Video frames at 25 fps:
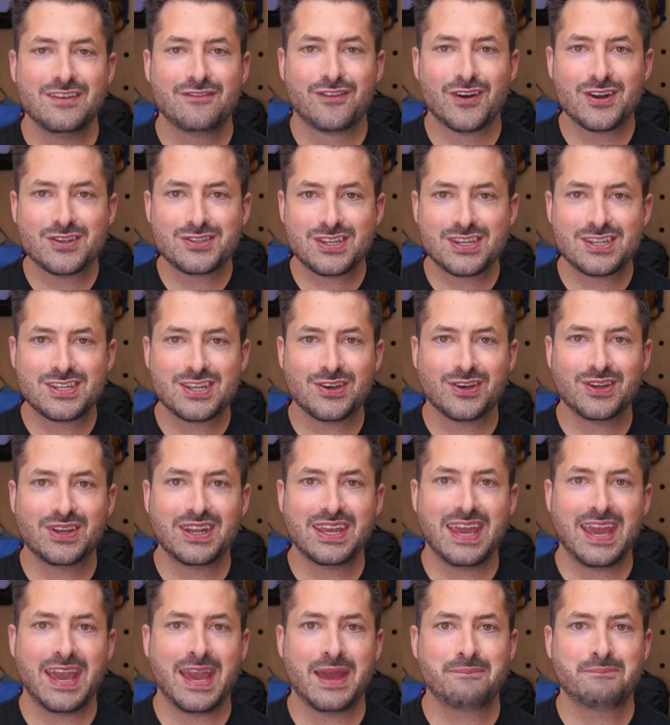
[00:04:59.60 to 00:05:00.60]

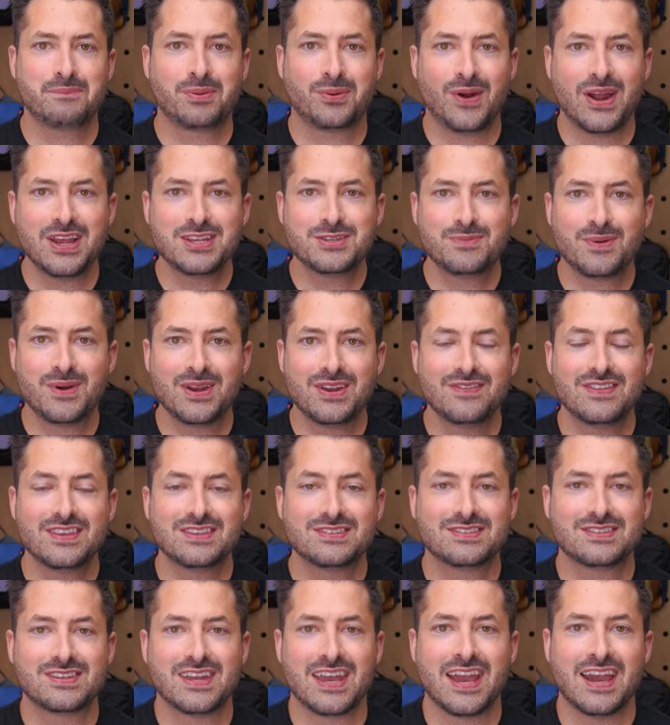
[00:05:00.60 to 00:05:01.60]
versatility and price point of
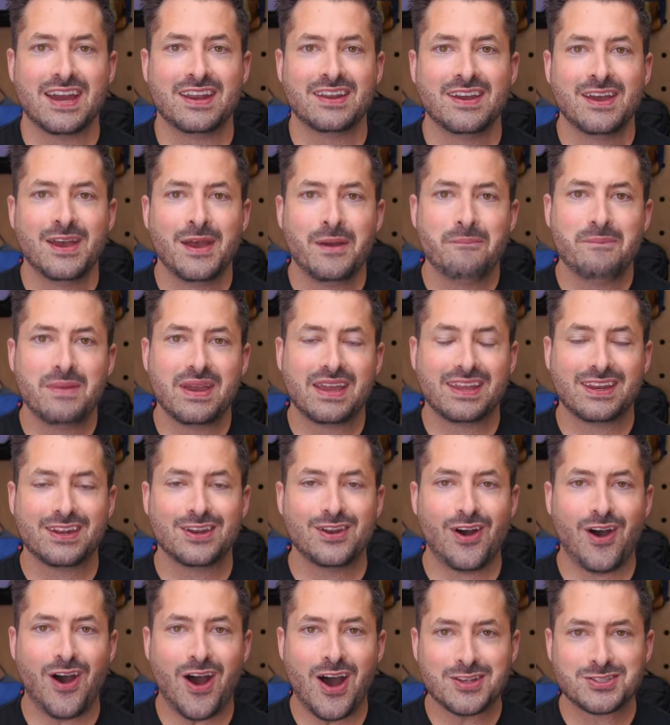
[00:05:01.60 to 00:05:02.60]
this stand make it
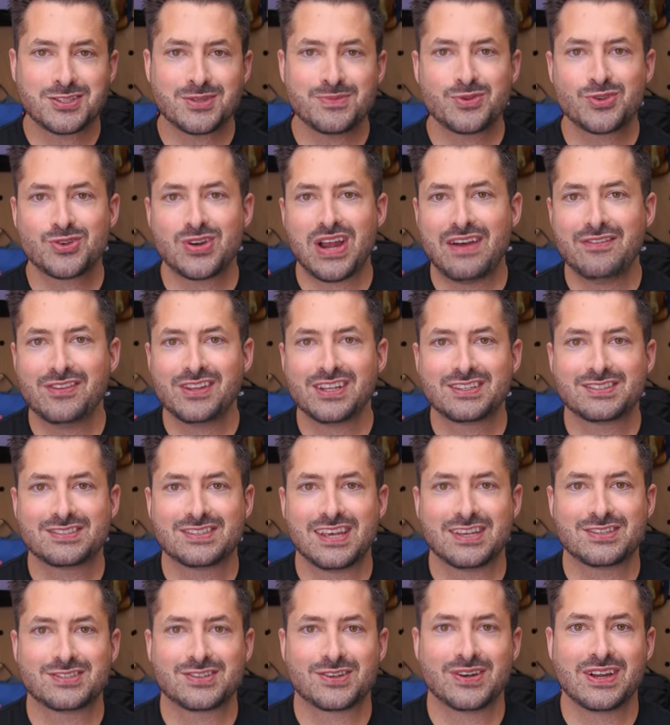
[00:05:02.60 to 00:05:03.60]
an awesome travel
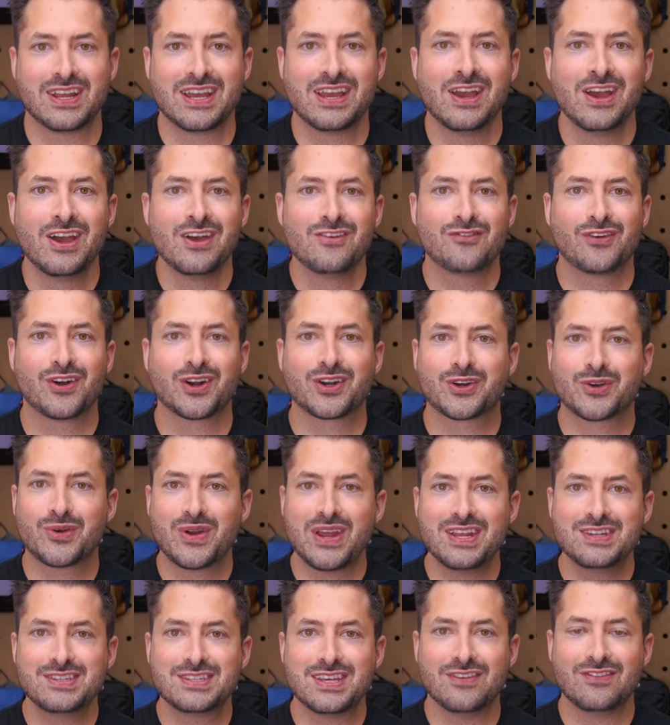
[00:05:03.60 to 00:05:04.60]
accessory for
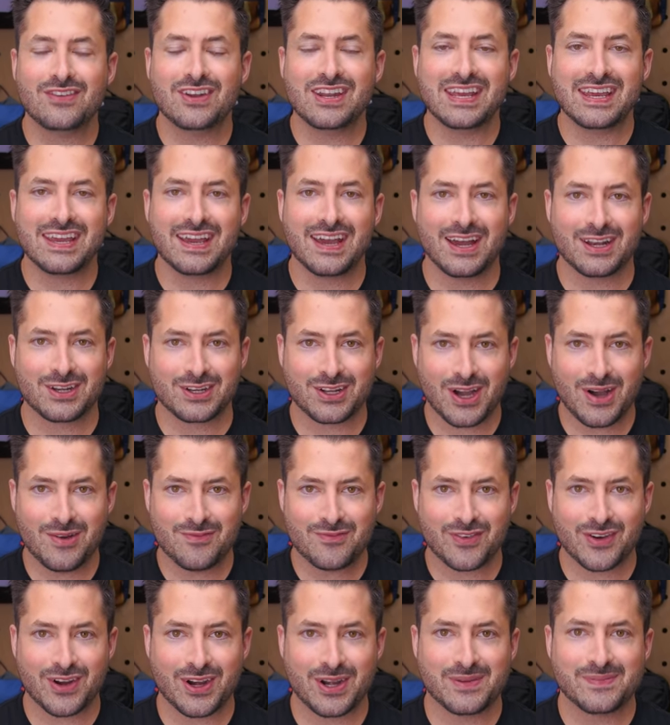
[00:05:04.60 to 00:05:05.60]
creativity and
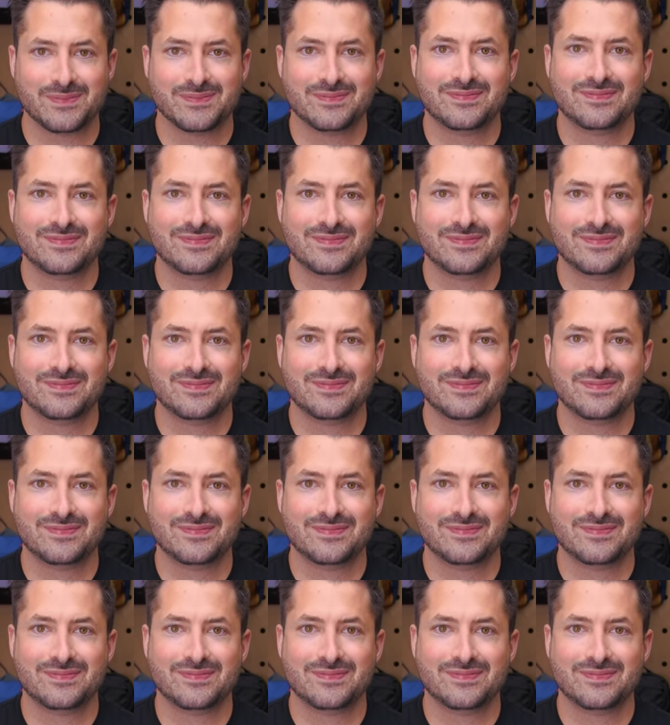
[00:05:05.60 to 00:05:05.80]
comfort.